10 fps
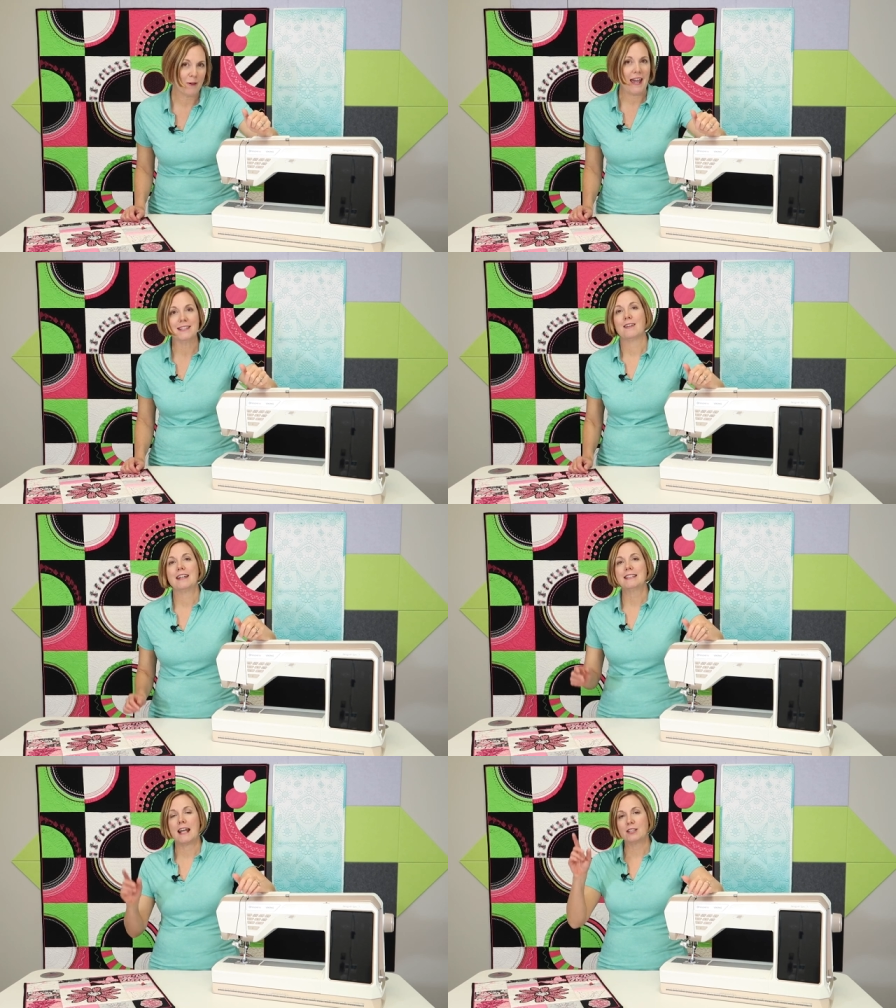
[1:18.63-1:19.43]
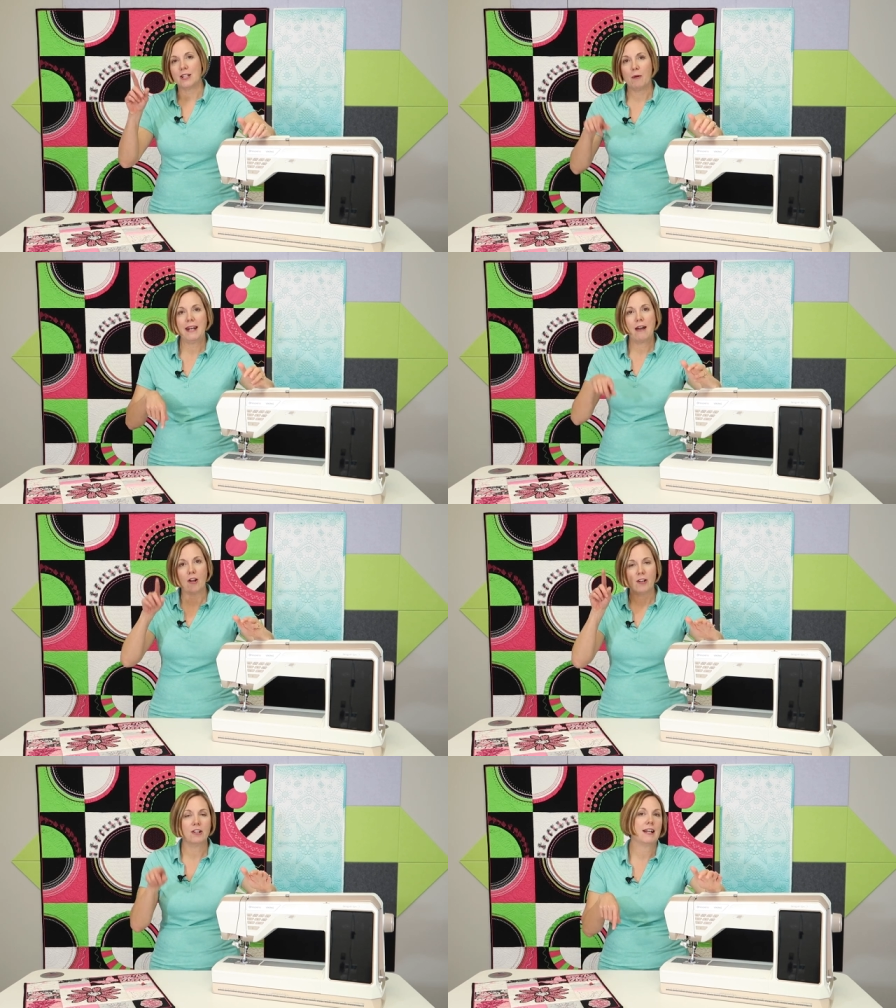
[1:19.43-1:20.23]
Okay, so that's like sewing out
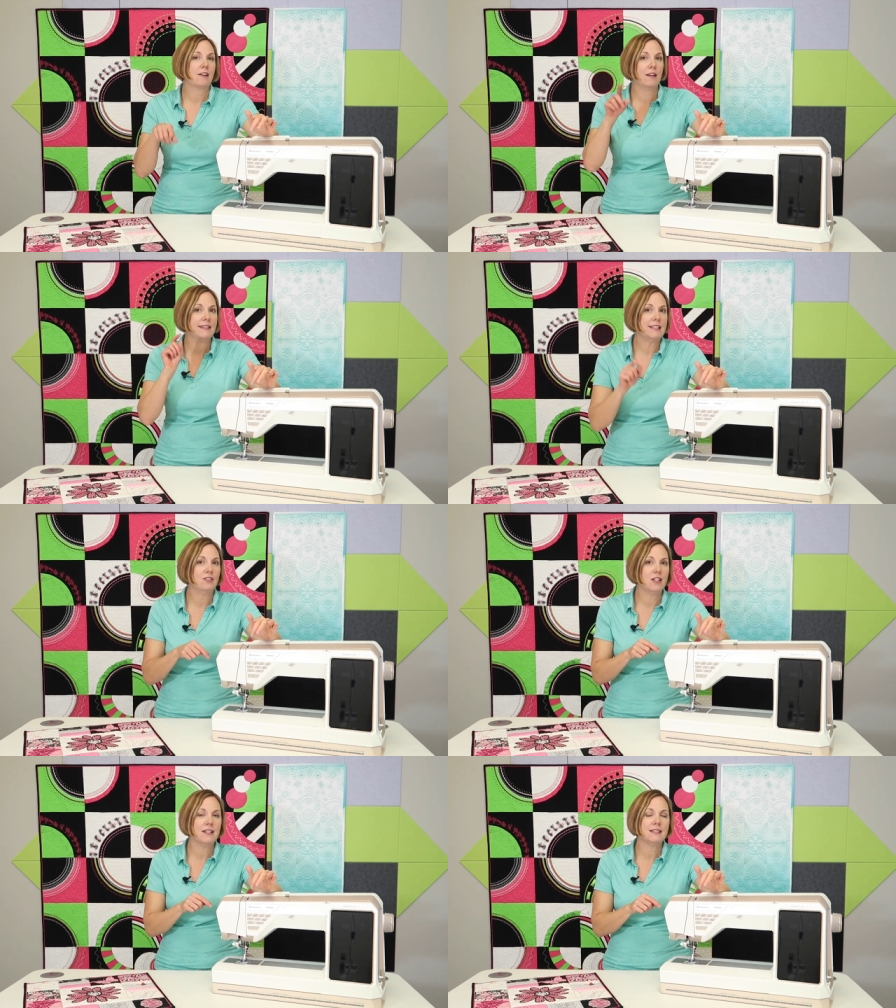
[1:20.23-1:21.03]
all your decorative stitches.